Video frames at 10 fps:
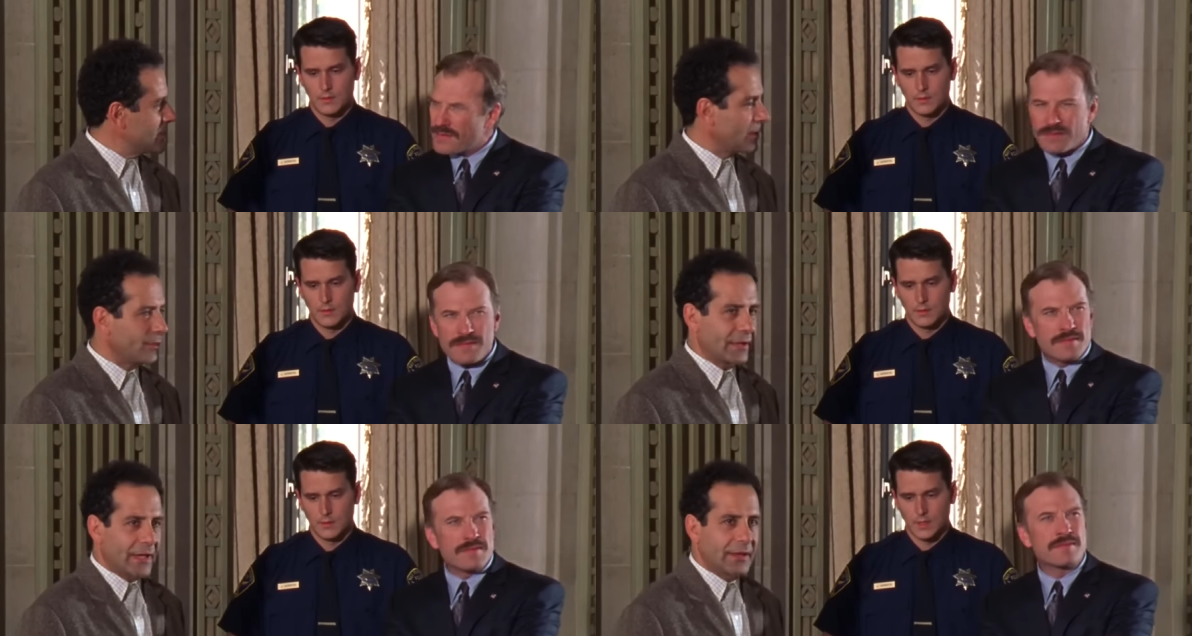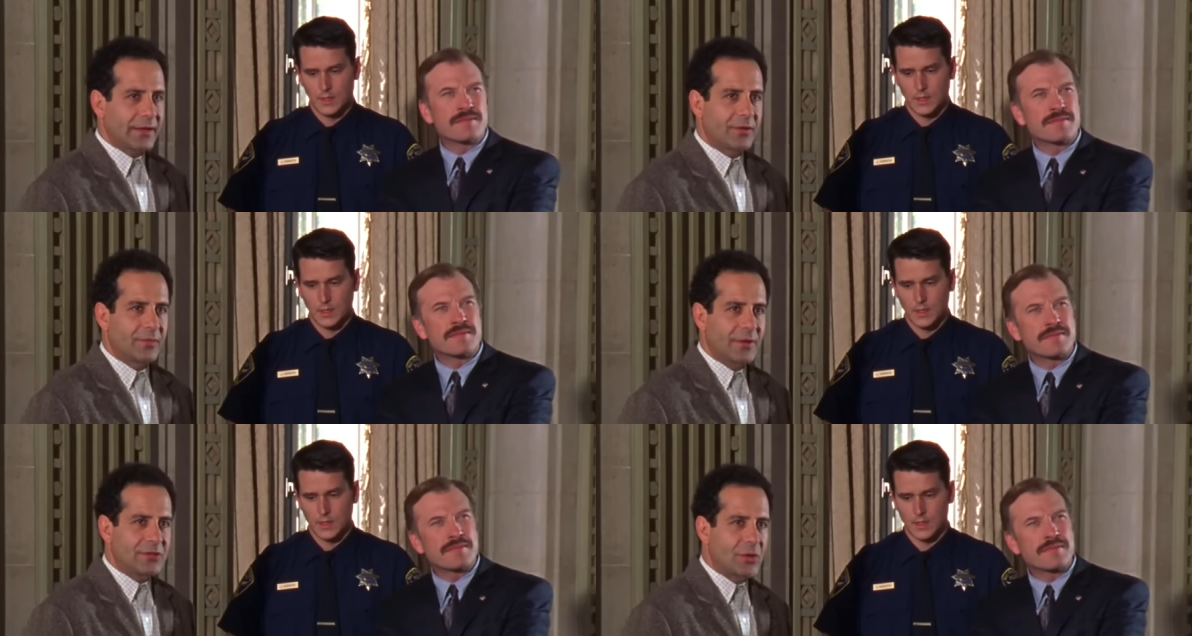Speaker 1: Gentlemen, I'd like you
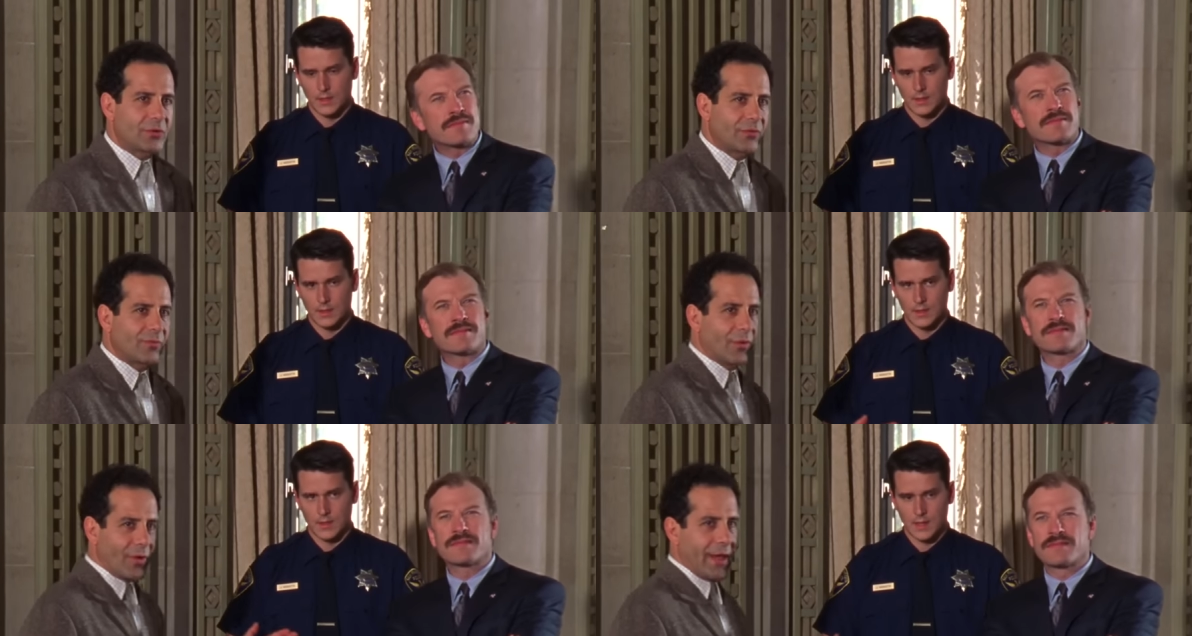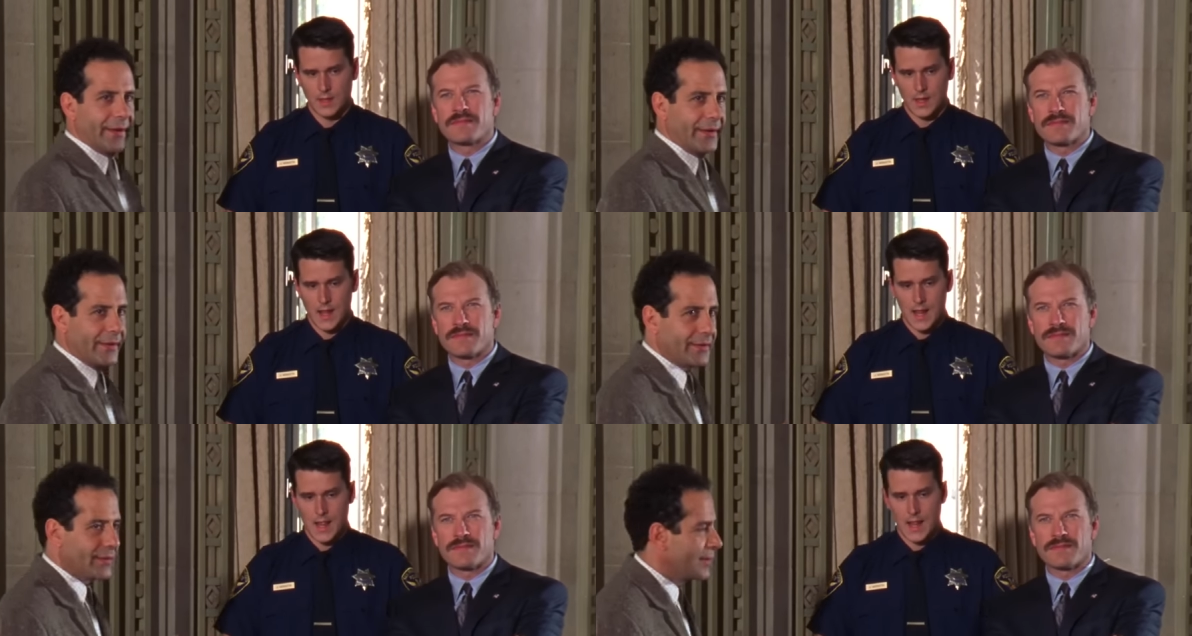to meet Joseph Murata.
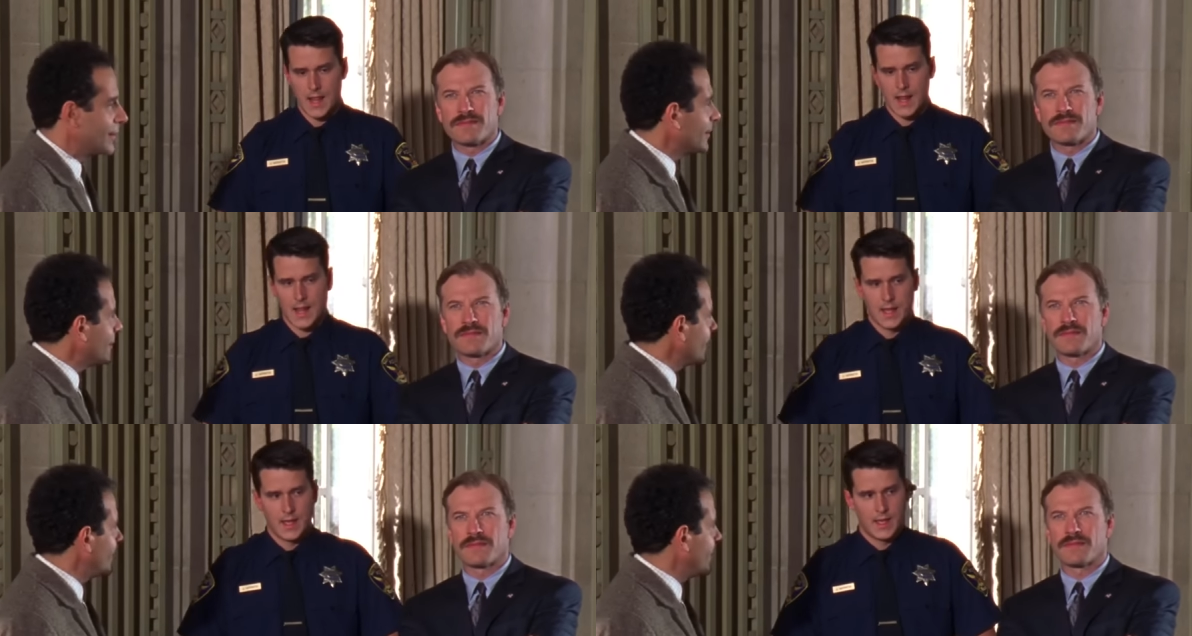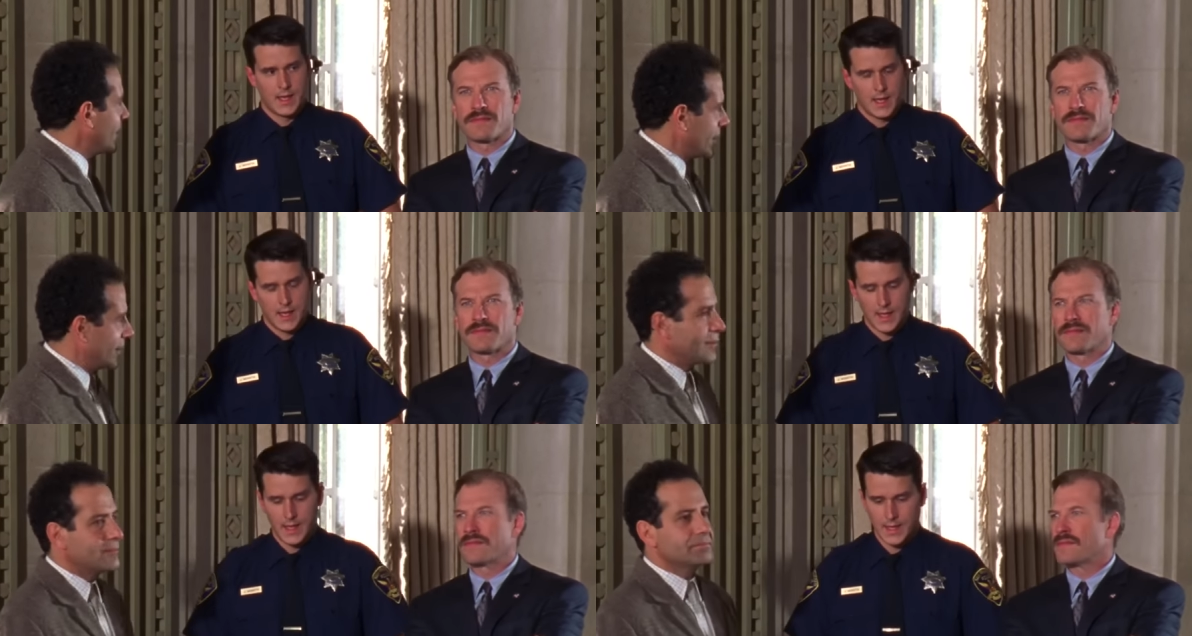
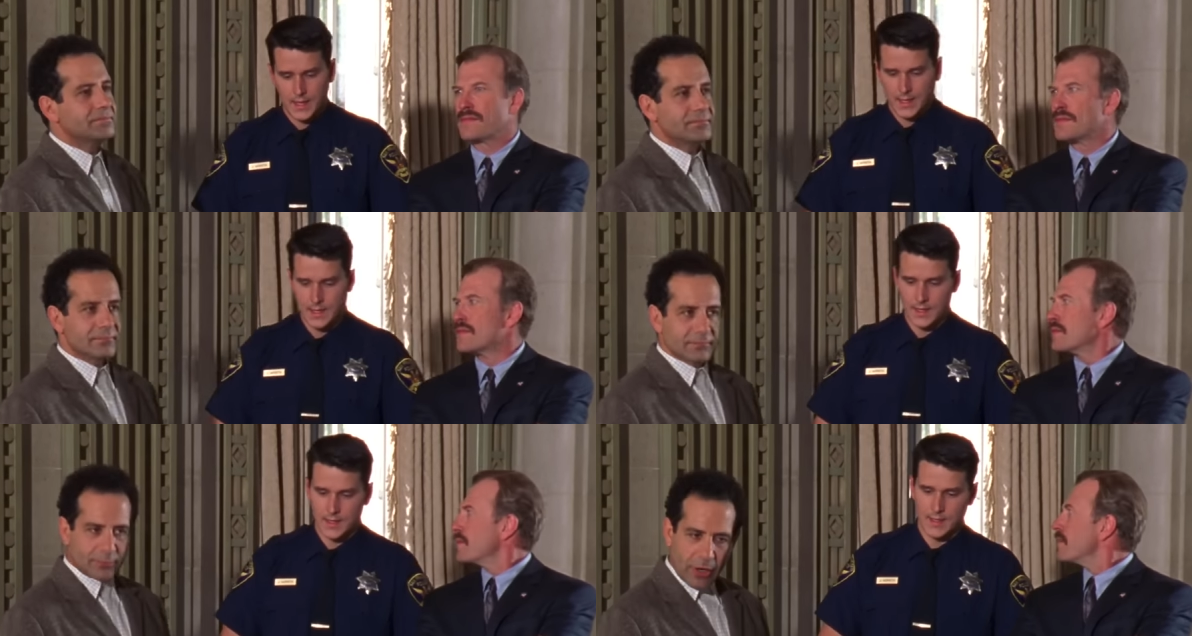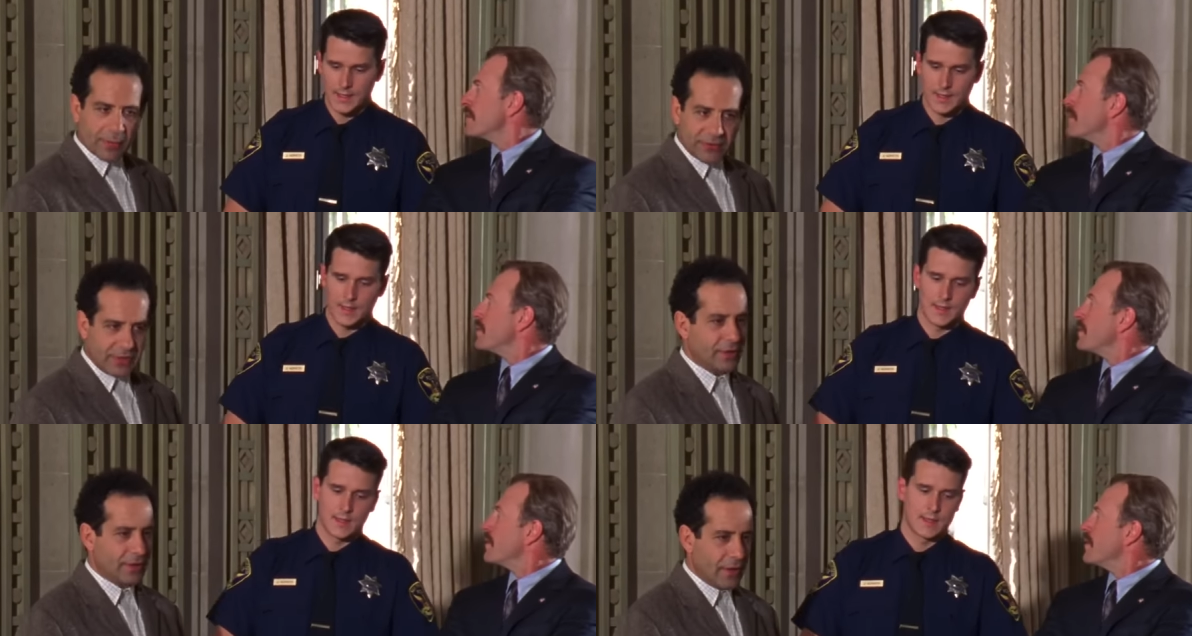Very
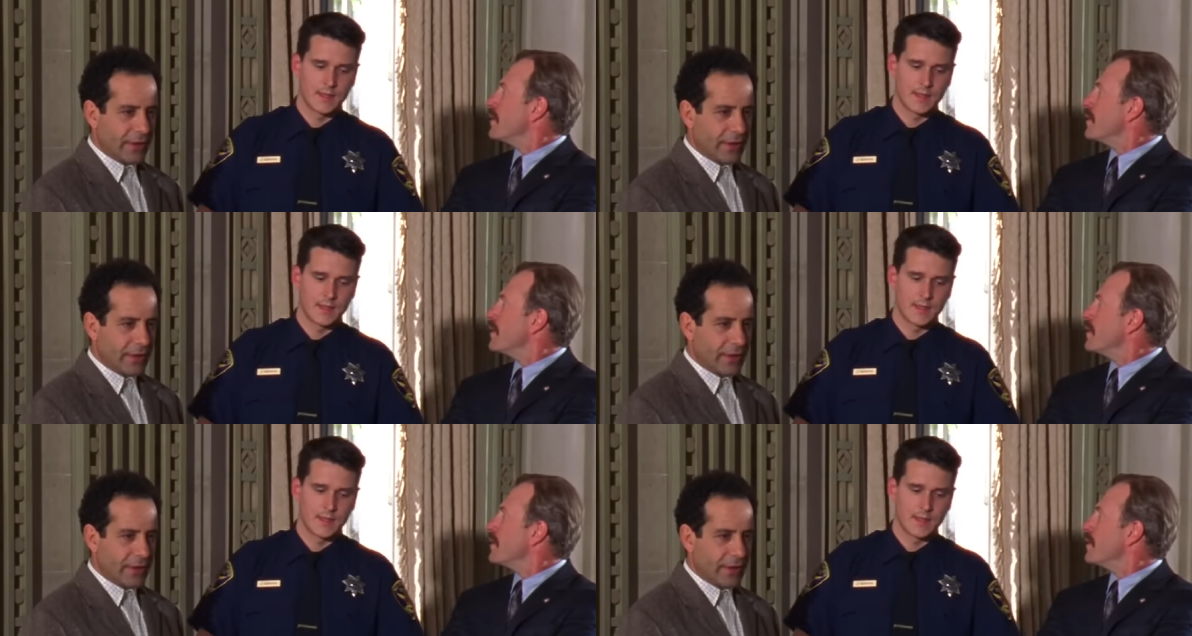promising